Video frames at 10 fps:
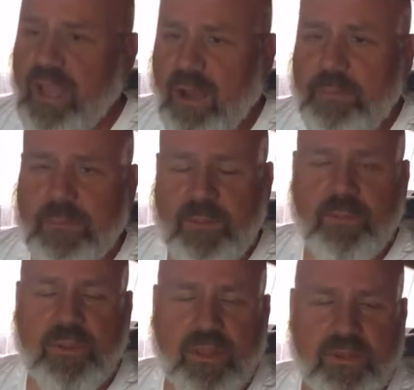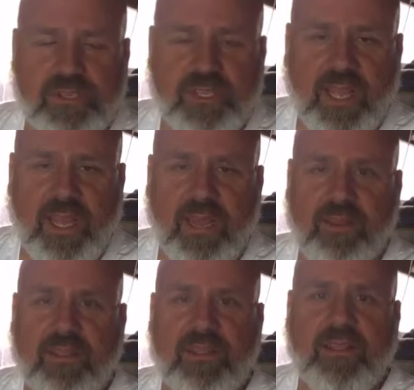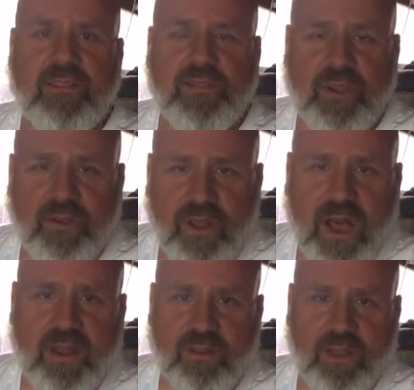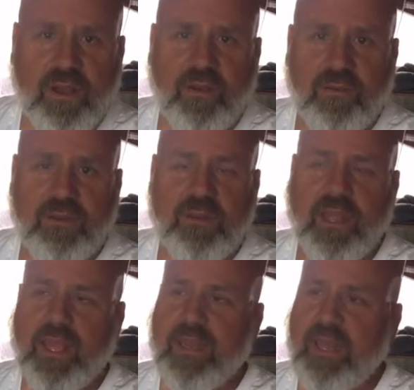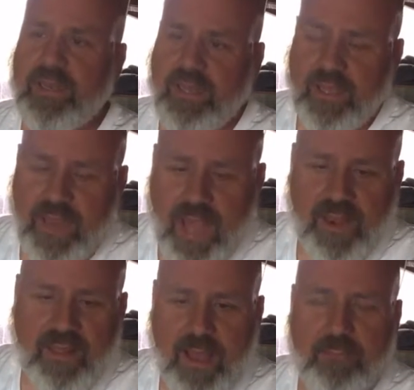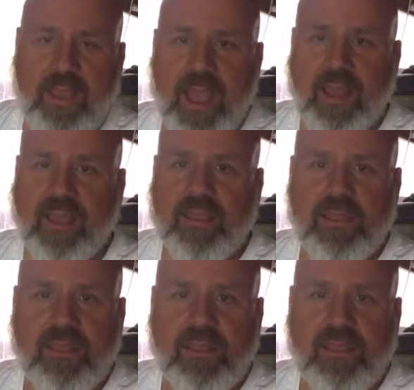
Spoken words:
helping people understand that they're not alone, and to get out of that panic